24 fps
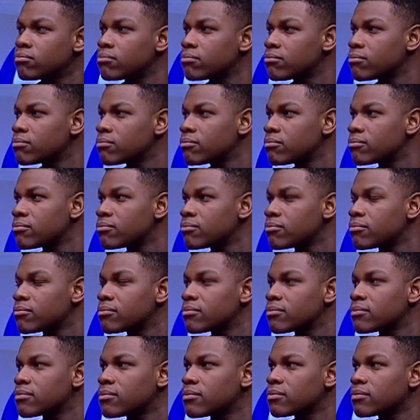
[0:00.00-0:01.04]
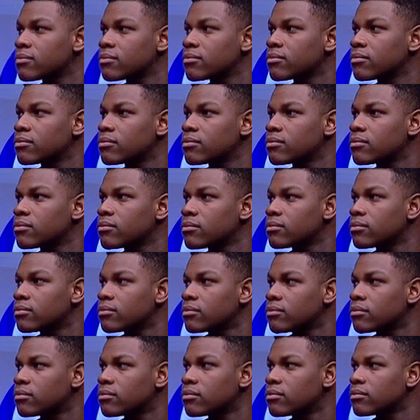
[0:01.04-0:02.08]

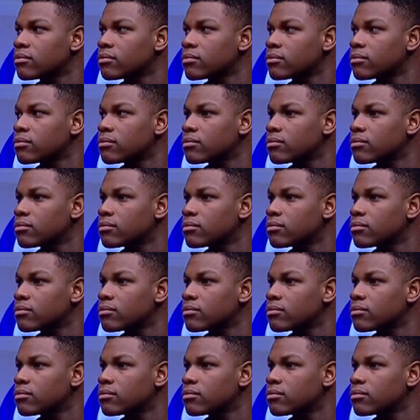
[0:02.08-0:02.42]
No words are spoken by the person on screen.